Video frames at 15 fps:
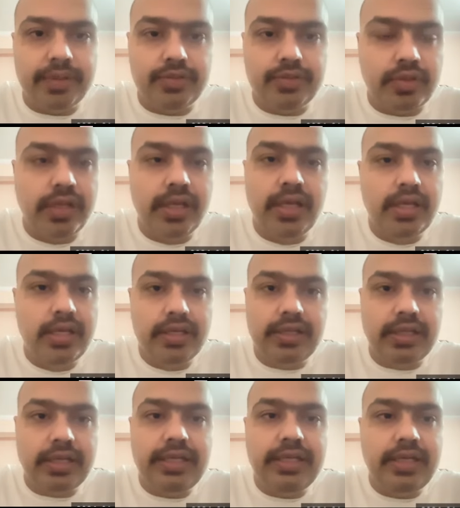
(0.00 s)
Actually,
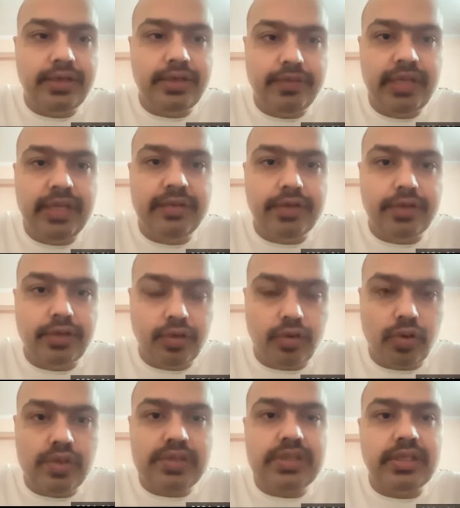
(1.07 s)
the content will never
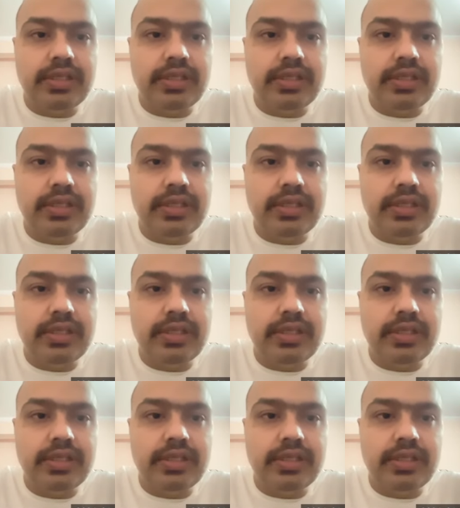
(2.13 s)
cross